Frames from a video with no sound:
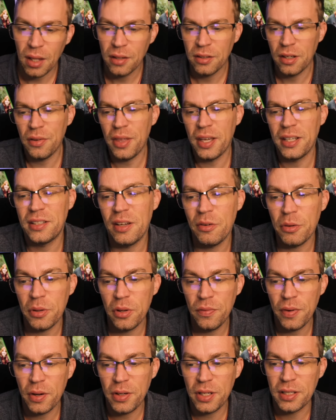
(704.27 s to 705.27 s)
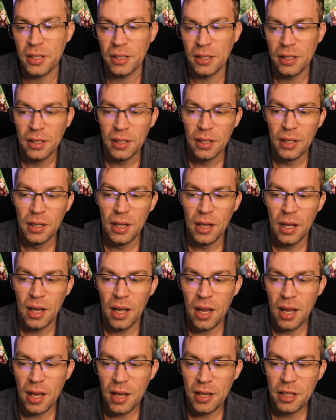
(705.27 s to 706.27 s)
So thanks to everyone who voted.
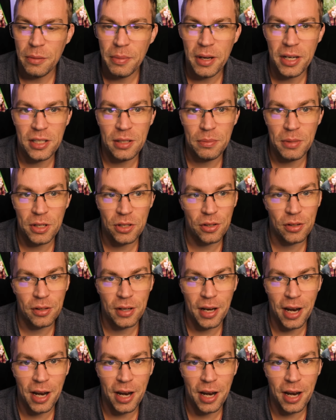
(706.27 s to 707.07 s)
You managed to miss